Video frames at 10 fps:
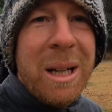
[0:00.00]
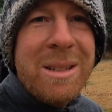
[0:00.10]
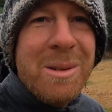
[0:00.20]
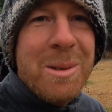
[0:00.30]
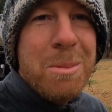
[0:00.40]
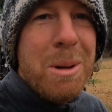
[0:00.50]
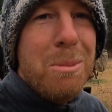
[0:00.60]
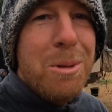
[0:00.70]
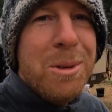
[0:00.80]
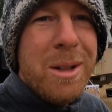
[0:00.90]
back to and
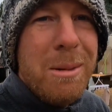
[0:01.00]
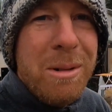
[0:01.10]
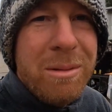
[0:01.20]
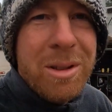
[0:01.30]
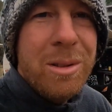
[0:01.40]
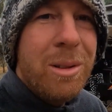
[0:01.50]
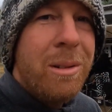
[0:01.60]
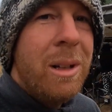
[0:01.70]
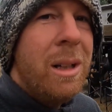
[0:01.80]
spend more time in for sure.